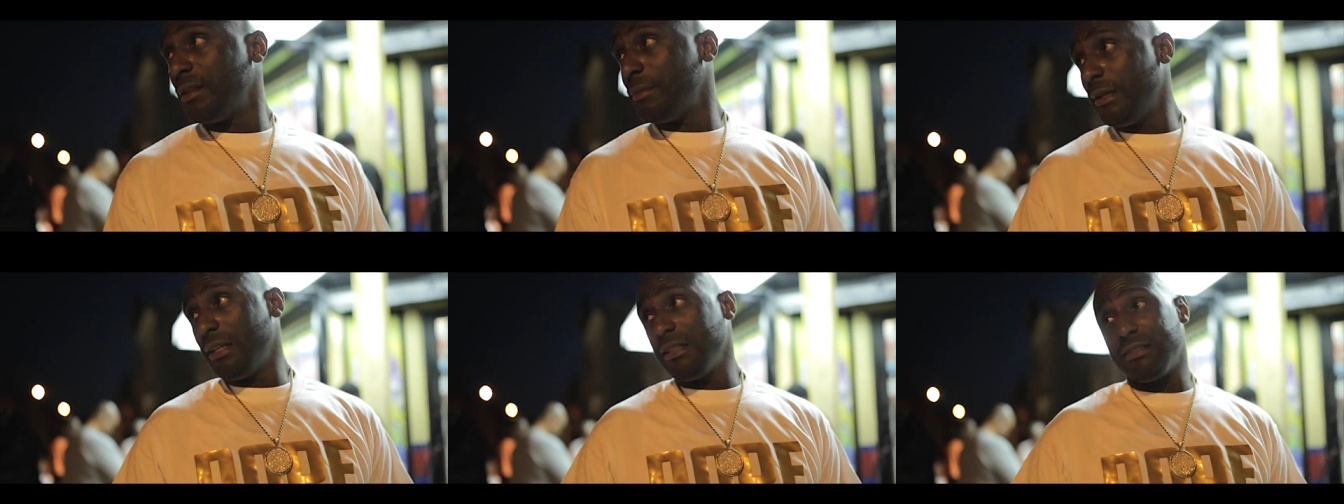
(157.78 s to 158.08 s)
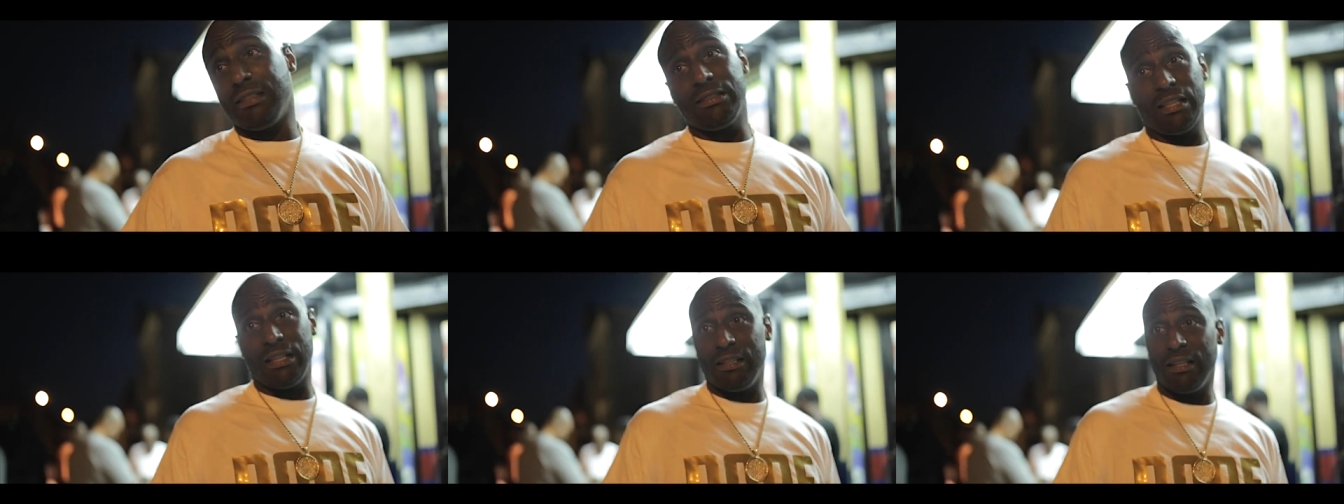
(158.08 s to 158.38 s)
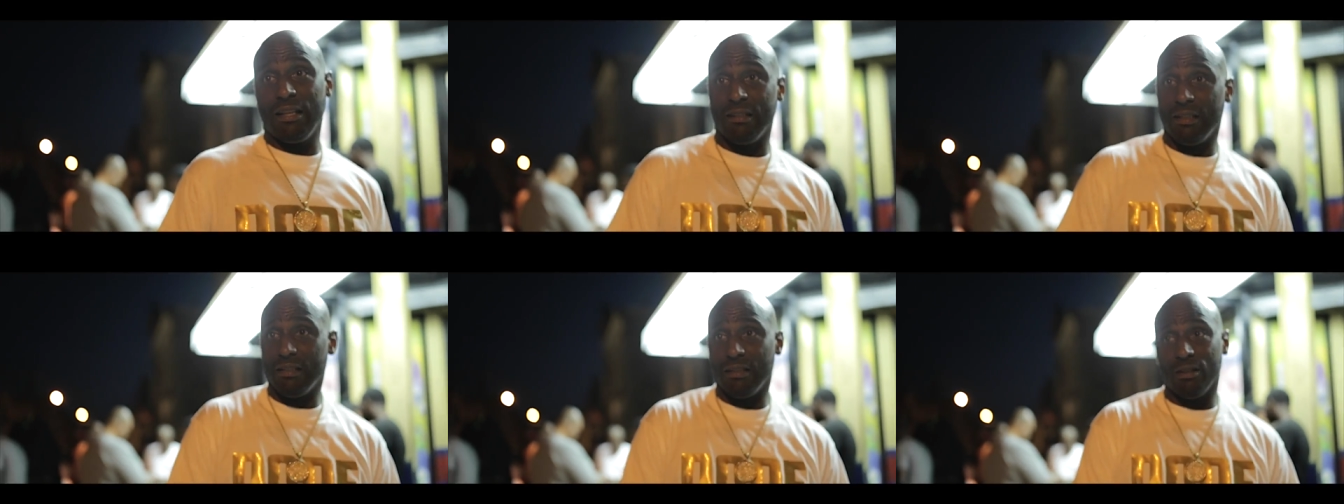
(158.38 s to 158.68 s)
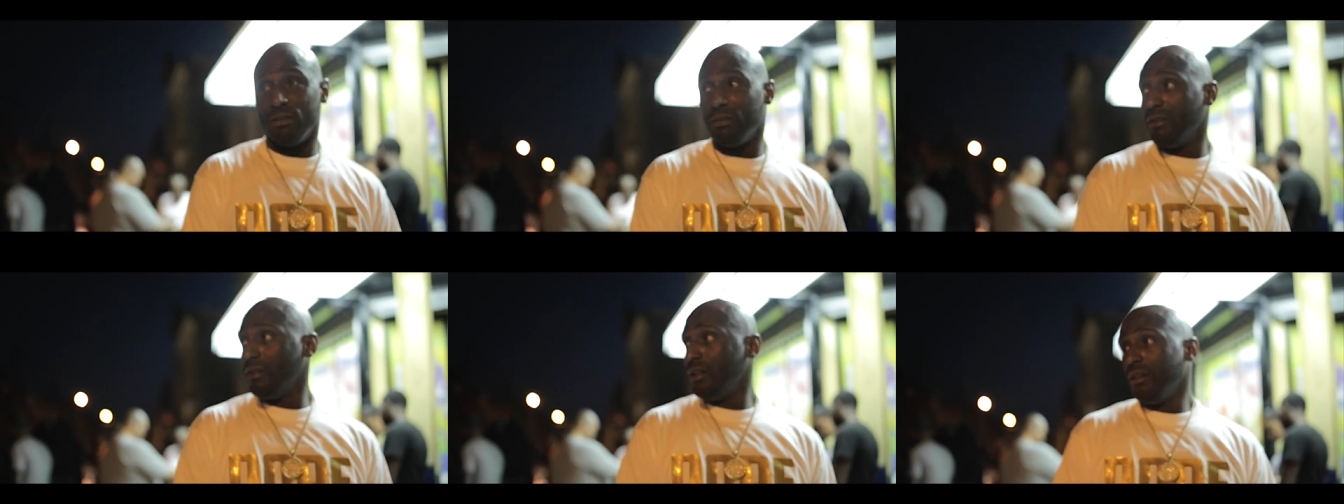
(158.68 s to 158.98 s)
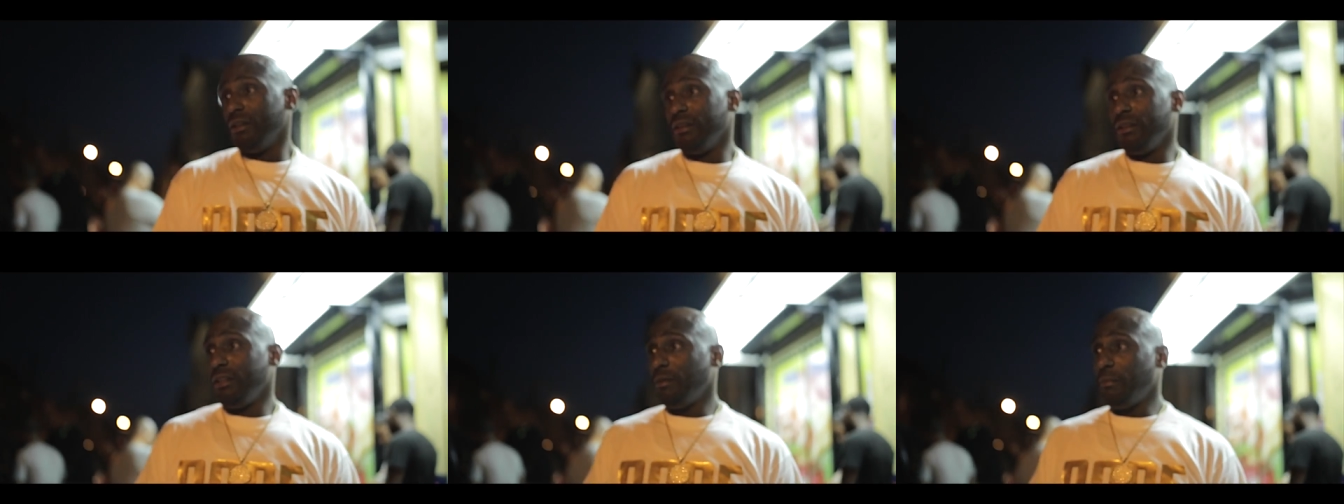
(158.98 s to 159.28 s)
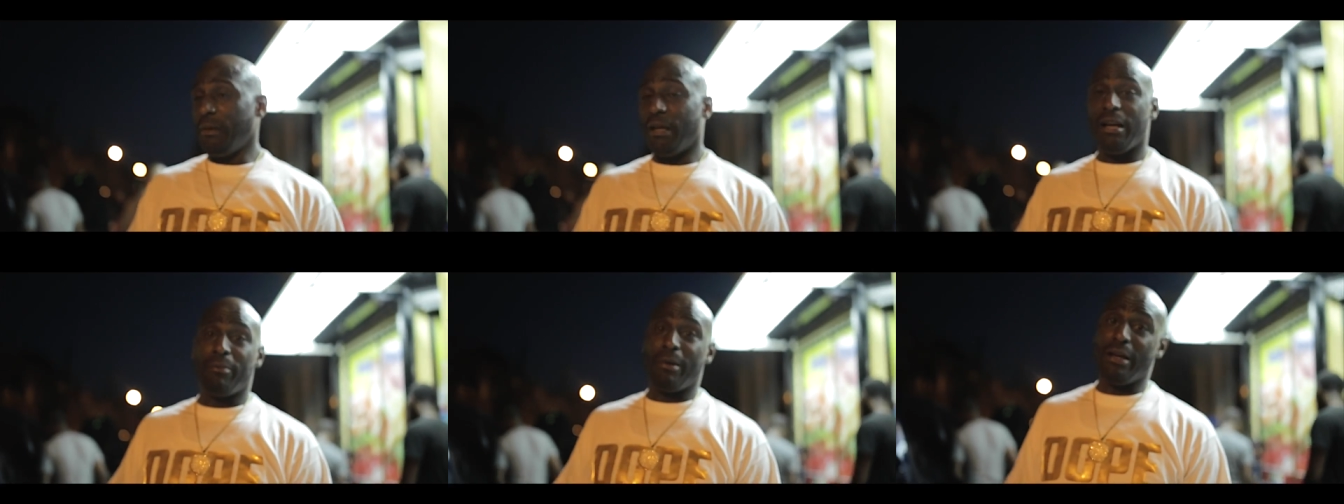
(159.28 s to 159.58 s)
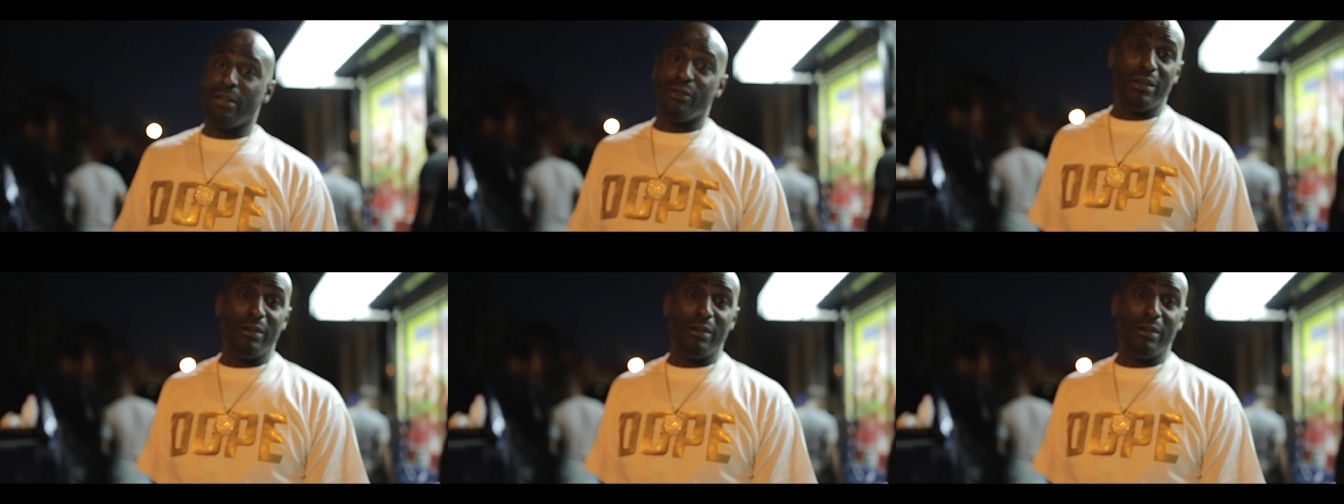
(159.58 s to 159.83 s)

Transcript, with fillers: I mean, it just ain't nothing new. And everybody,